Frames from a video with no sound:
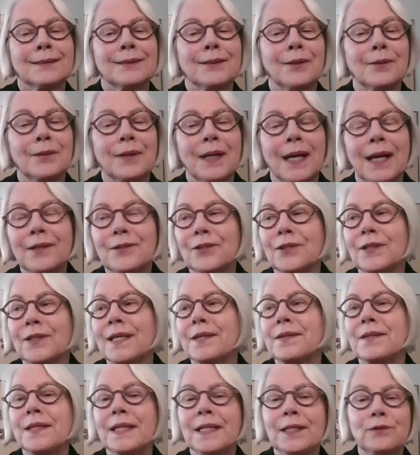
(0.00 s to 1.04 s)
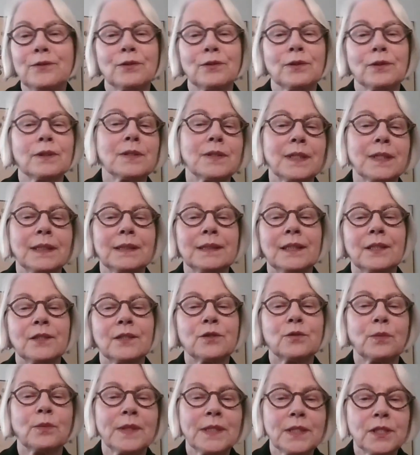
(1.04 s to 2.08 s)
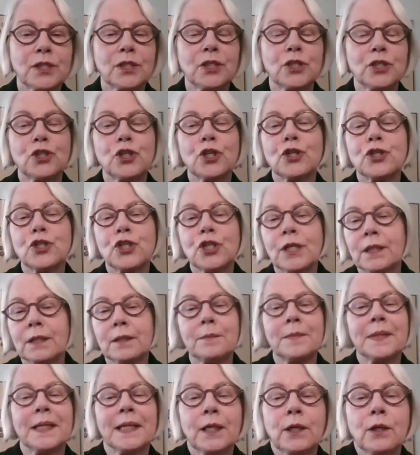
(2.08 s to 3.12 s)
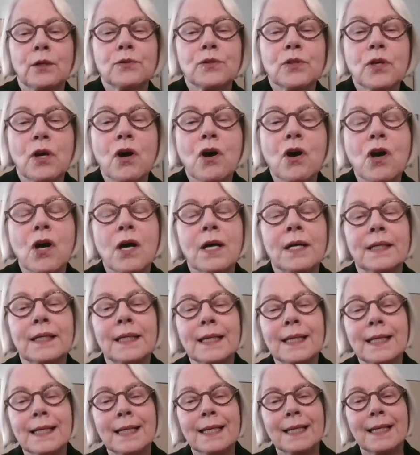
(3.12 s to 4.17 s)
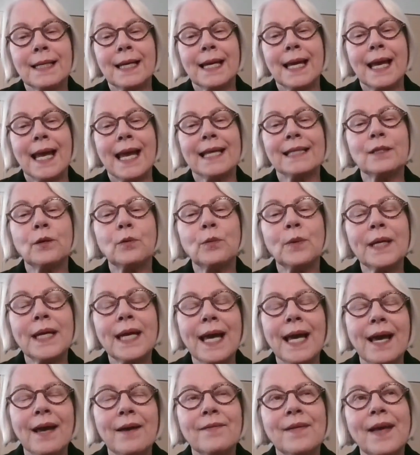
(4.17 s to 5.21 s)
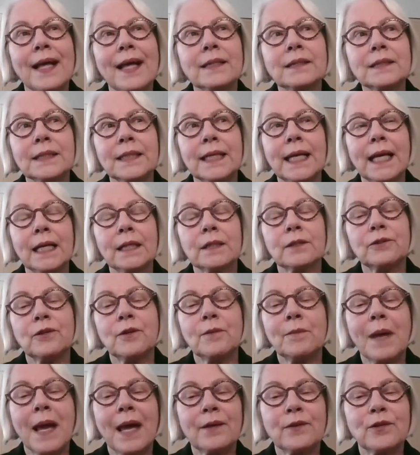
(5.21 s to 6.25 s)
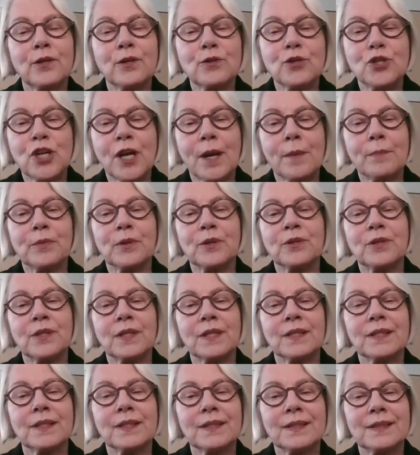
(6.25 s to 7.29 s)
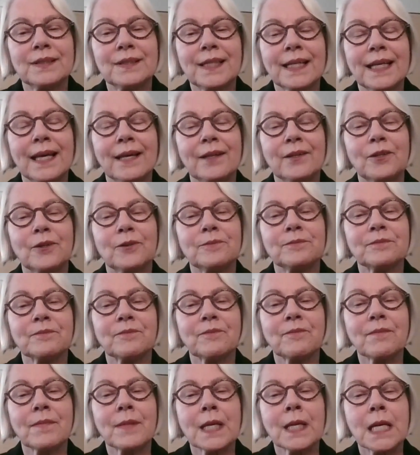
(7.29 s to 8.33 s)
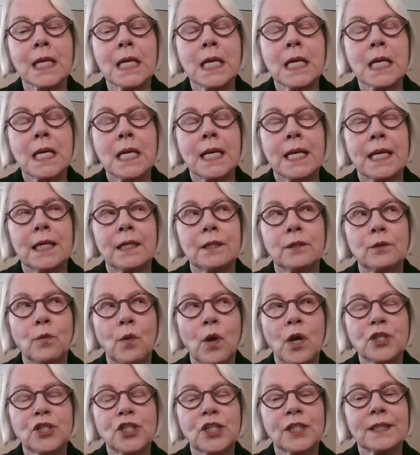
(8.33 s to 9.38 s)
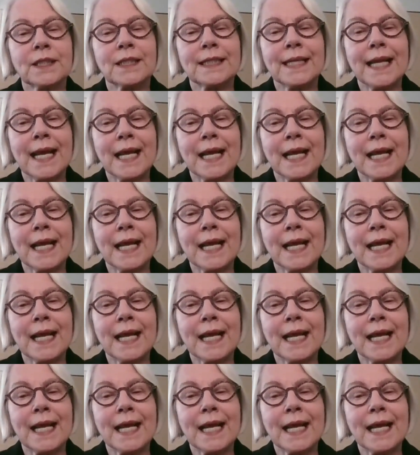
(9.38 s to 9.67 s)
go to other cathedrals and there's Winston Churchill. I mean, it goes on. And that we have Helen Keller and Matthew Shepard together in the Washington